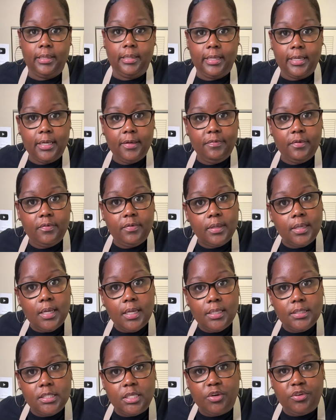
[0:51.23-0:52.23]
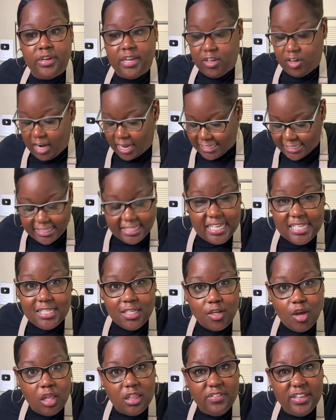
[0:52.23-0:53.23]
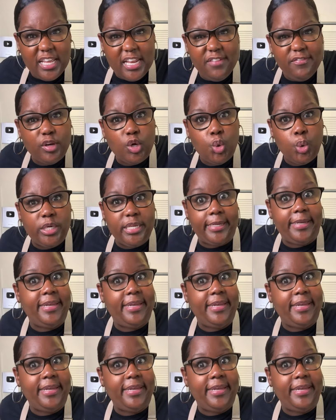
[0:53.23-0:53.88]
Life of a content creator. I seasoned all of it and recorded